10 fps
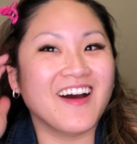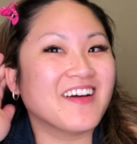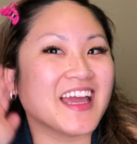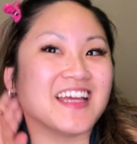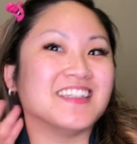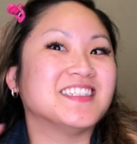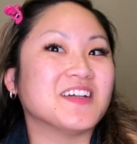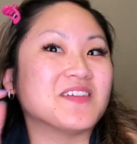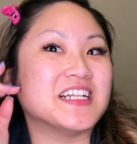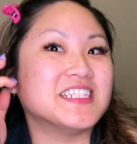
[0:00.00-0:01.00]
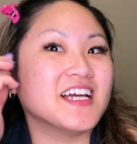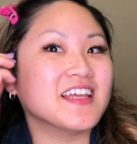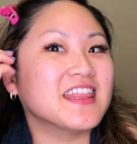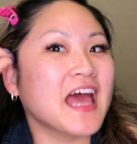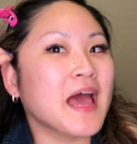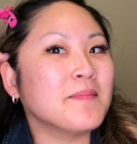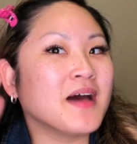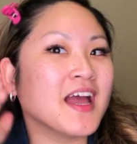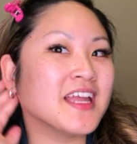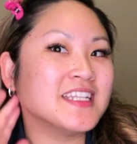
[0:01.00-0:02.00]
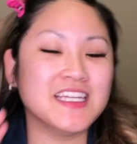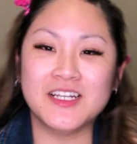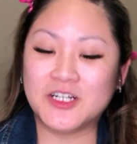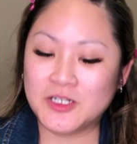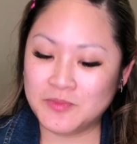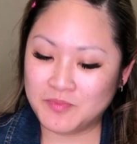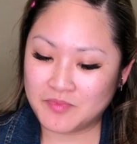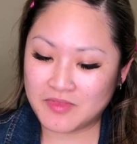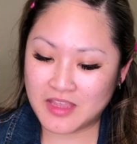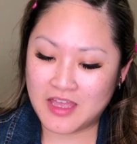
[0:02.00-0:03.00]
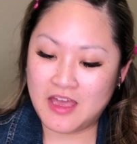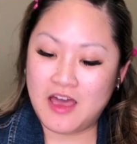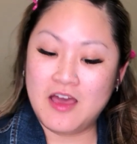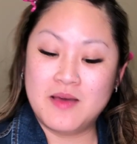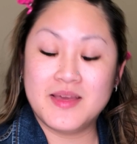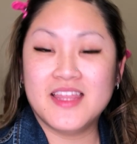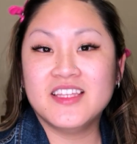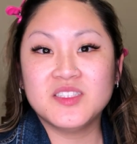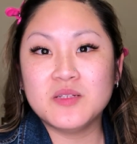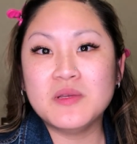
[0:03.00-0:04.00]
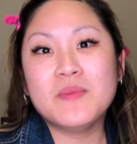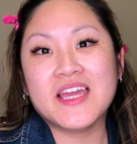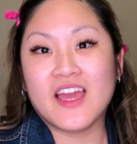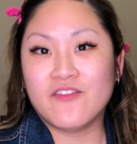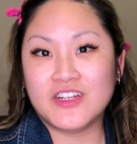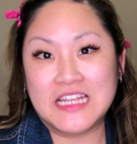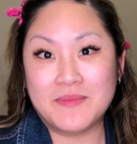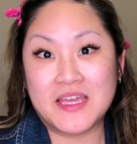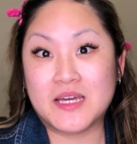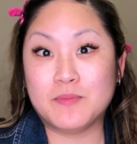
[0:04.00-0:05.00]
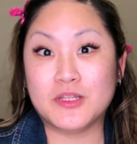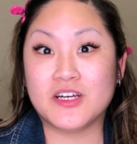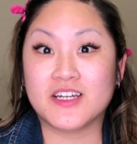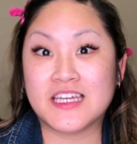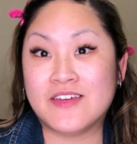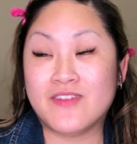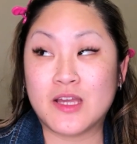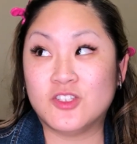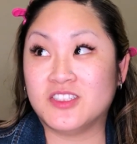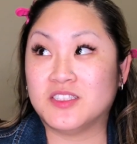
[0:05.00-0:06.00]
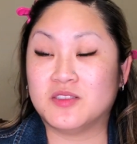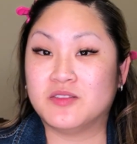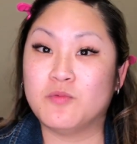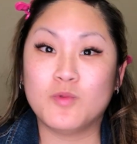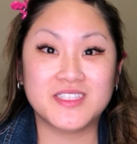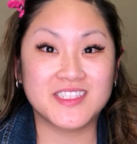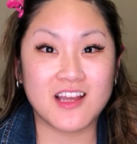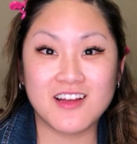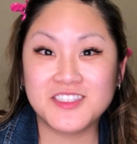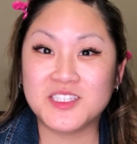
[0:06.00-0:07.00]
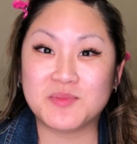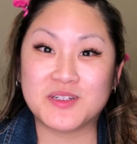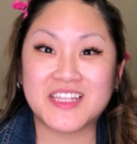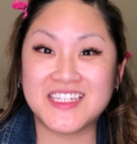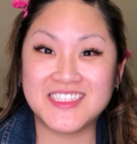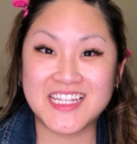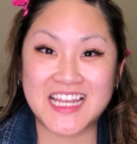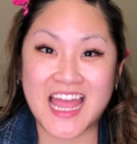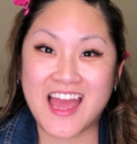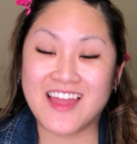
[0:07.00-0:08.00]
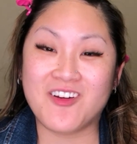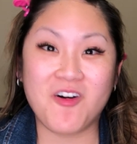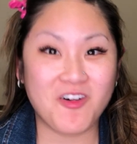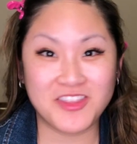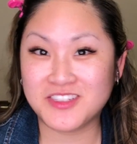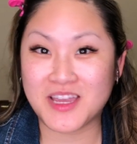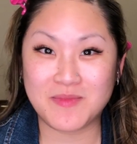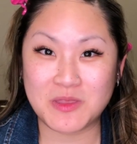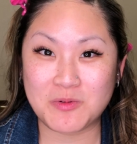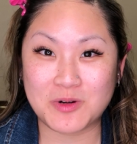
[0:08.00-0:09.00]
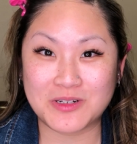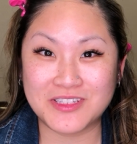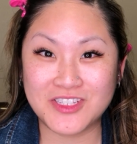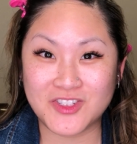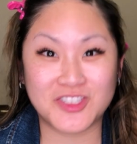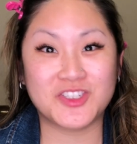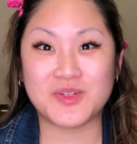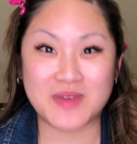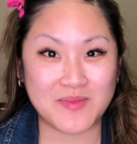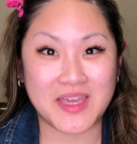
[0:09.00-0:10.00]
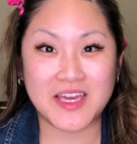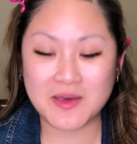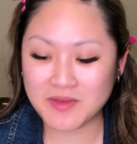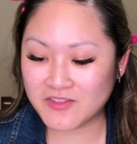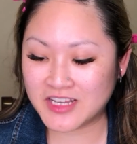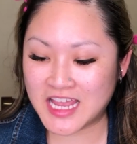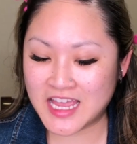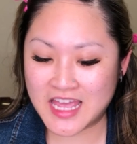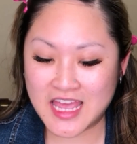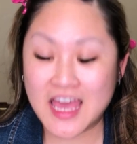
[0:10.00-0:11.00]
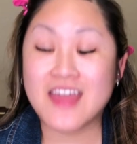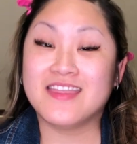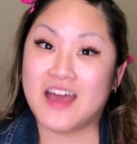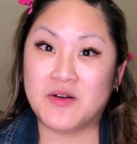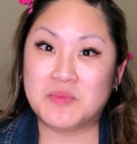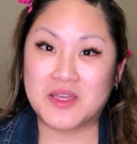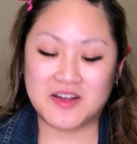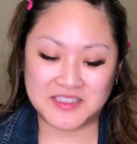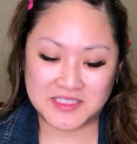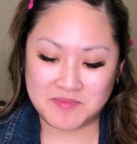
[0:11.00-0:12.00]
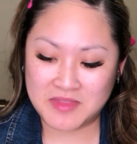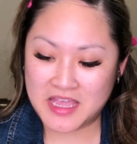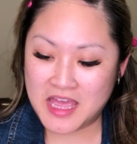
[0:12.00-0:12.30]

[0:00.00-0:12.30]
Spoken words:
Okay, so I'm gonna tuck that behind here. And this would be my everyday makeup look if I just was not super lazy and had all the time in the world to just do my makeup every day. That would be awesome.